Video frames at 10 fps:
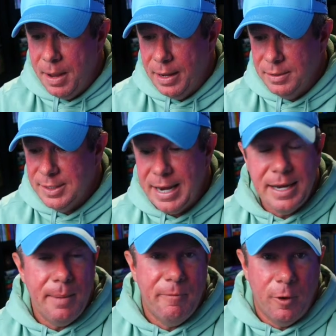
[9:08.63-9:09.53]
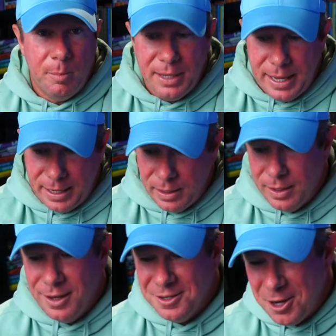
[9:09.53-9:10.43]
I signed up for a plan
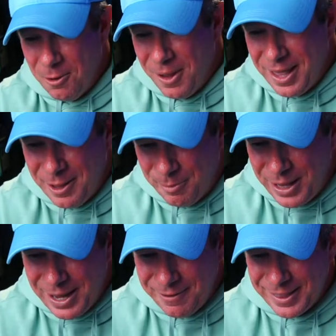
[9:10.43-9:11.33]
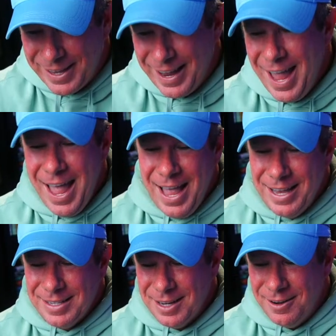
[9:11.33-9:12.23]
so we can play with it.
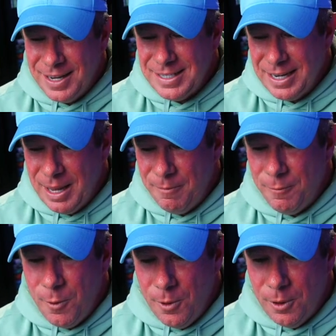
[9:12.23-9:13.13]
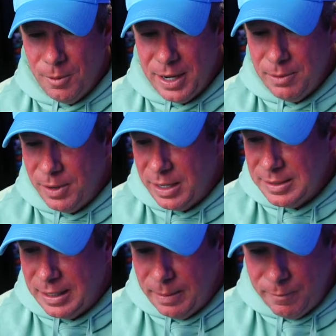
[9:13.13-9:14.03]
So I signed up for, what I
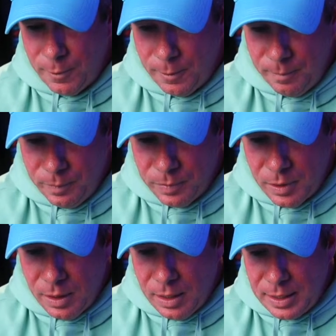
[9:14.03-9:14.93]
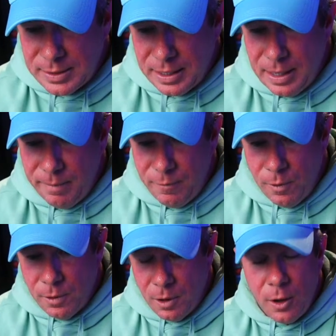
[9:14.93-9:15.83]
sign up for? I signed up
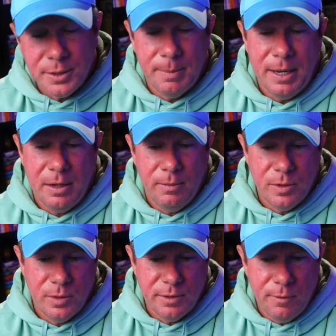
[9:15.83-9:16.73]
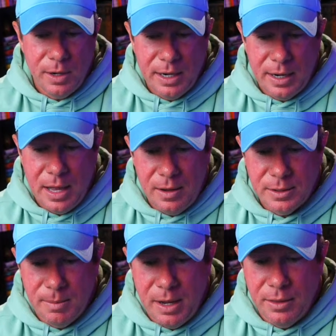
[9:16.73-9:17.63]
for Ultimate, which was
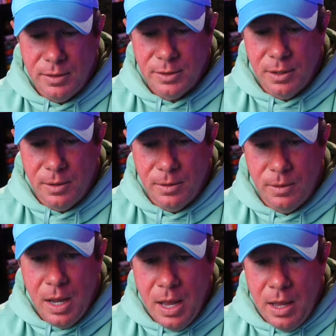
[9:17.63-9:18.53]
$49 a month. So